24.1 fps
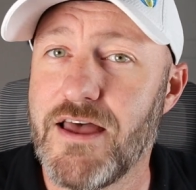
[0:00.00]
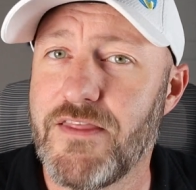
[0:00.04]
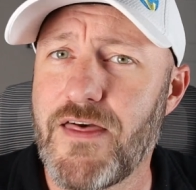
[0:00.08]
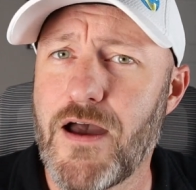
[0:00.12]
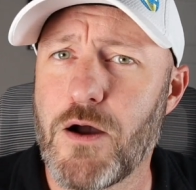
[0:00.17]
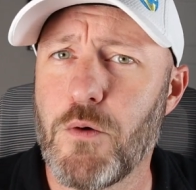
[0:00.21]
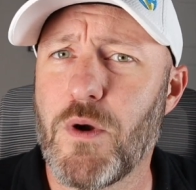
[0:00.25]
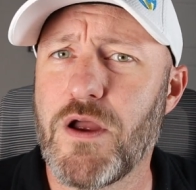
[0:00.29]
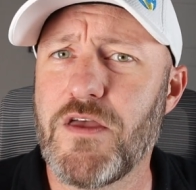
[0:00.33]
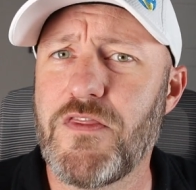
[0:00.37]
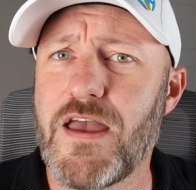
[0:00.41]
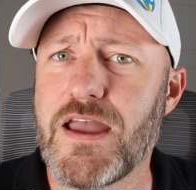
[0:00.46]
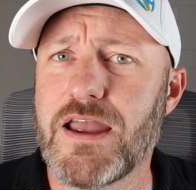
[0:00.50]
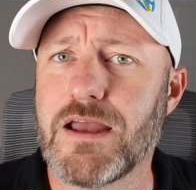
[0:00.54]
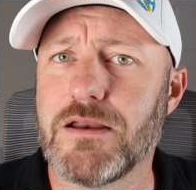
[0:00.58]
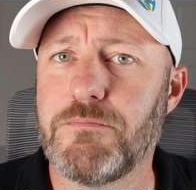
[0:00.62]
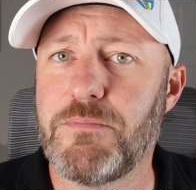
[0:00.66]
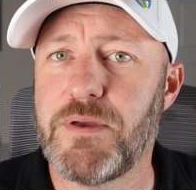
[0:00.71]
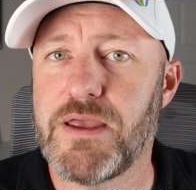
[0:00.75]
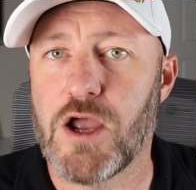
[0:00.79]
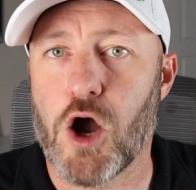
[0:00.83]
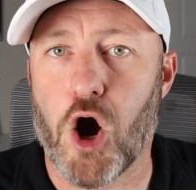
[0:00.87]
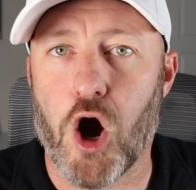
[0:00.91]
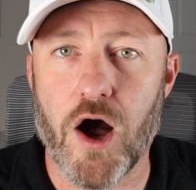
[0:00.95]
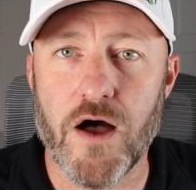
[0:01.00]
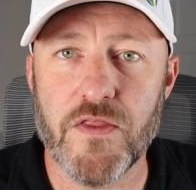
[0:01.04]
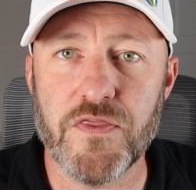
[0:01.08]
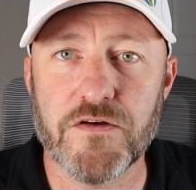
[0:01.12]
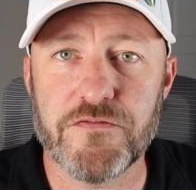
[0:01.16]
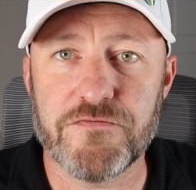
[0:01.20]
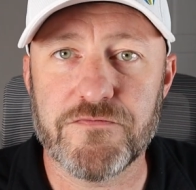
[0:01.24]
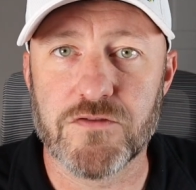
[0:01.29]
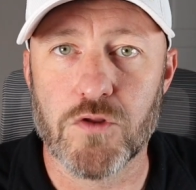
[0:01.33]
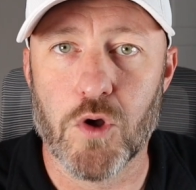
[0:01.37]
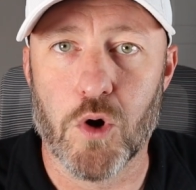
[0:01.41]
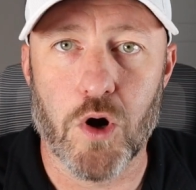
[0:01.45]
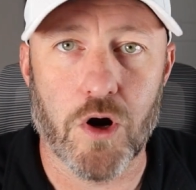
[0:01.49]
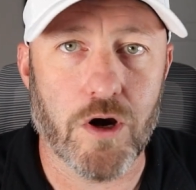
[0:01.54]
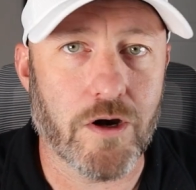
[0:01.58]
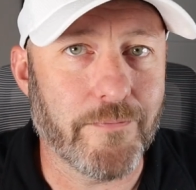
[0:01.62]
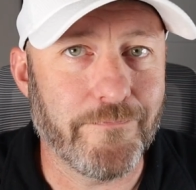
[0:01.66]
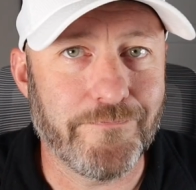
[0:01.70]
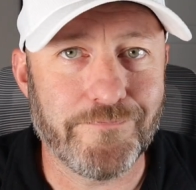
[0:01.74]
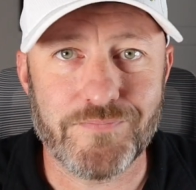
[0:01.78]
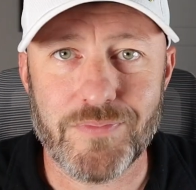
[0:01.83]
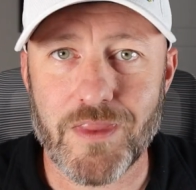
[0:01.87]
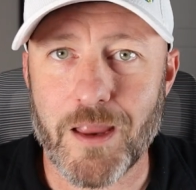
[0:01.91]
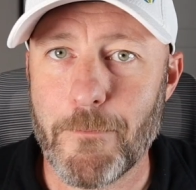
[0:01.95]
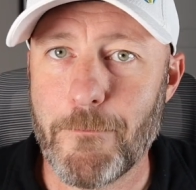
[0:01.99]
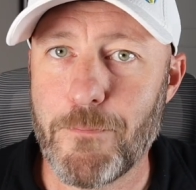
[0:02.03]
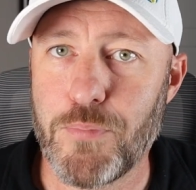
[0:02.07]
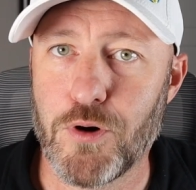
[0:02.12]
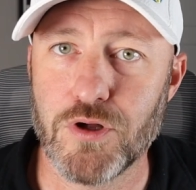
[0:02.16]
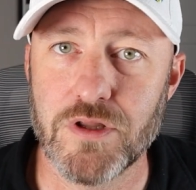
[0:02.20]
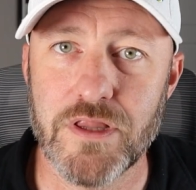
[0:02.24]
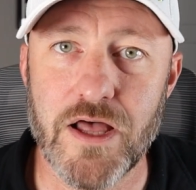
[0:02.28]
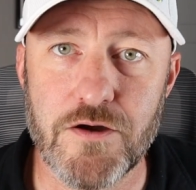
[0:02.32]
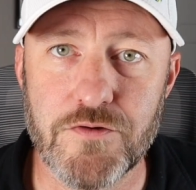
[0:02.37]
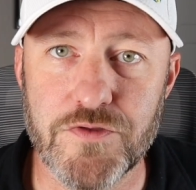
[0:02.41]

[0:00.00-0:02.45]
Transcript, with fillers: That way they can be on the floor, pull